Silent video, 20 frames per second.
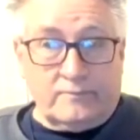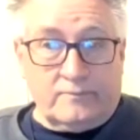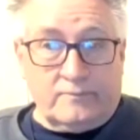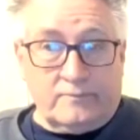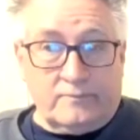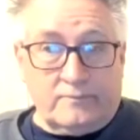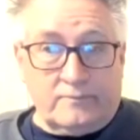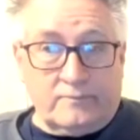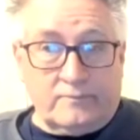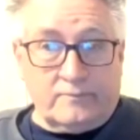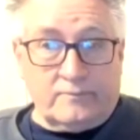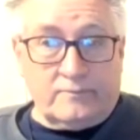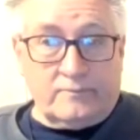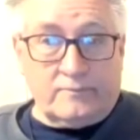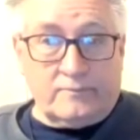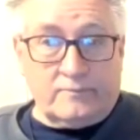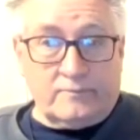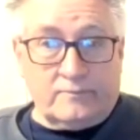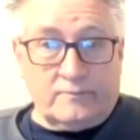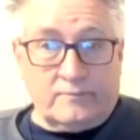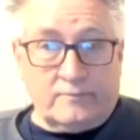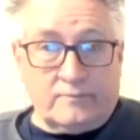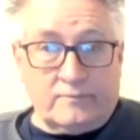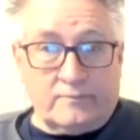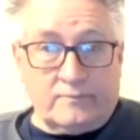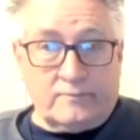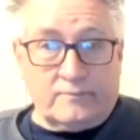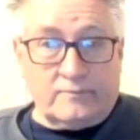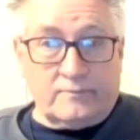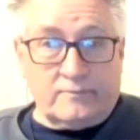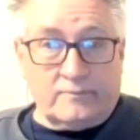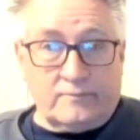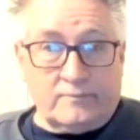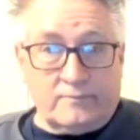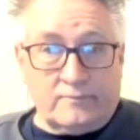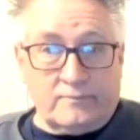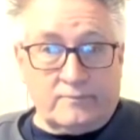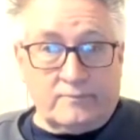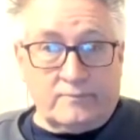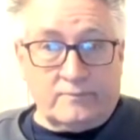
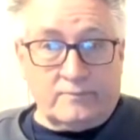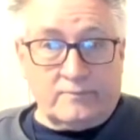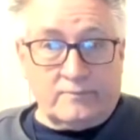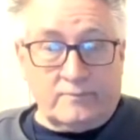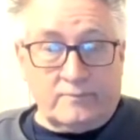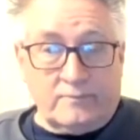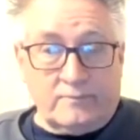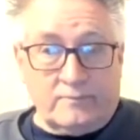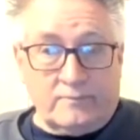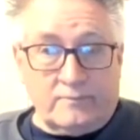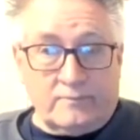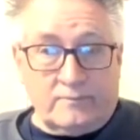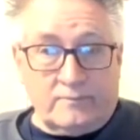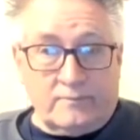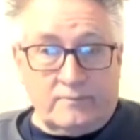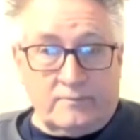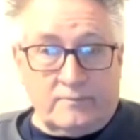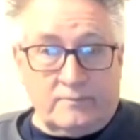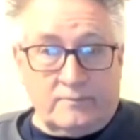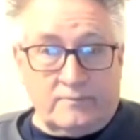[no speech]